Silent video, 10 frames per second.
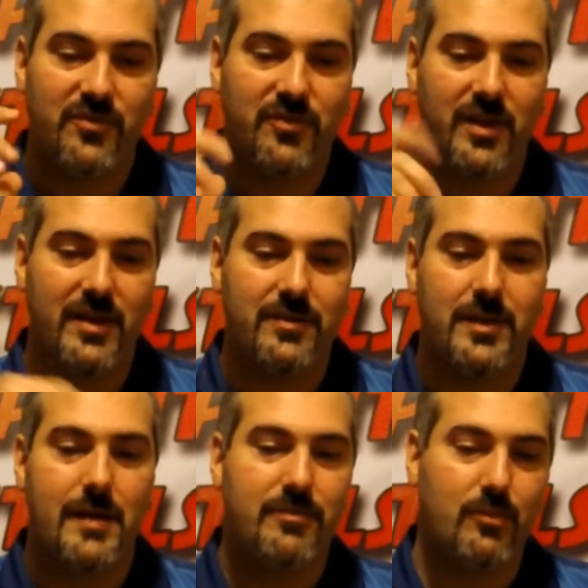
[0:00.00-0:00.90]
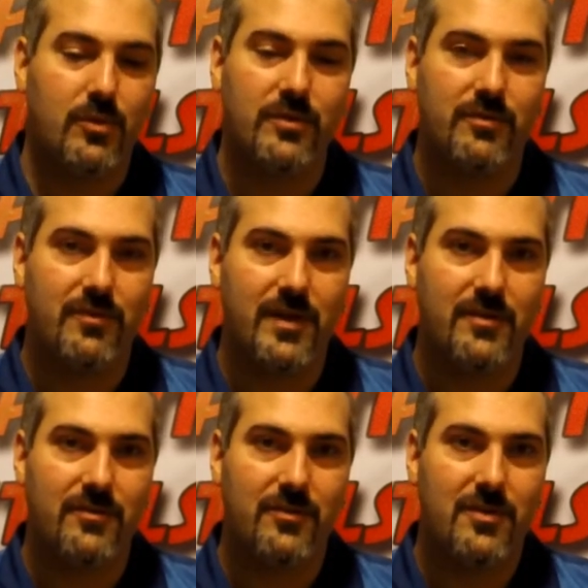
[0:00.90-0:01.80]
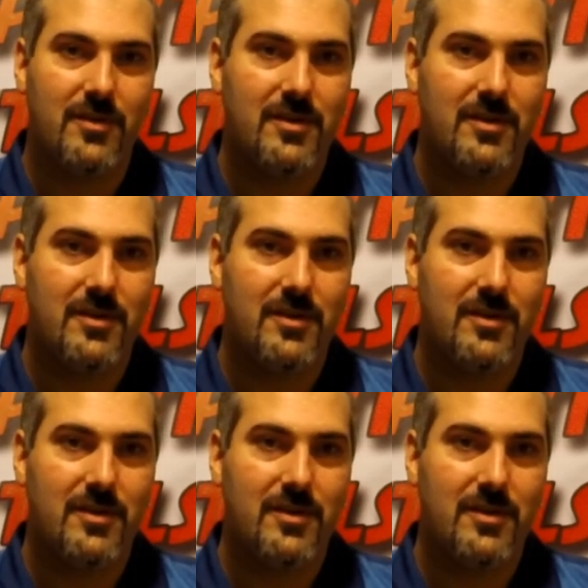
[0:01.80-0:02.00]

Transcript: check out the Captain Morgan's Revenge.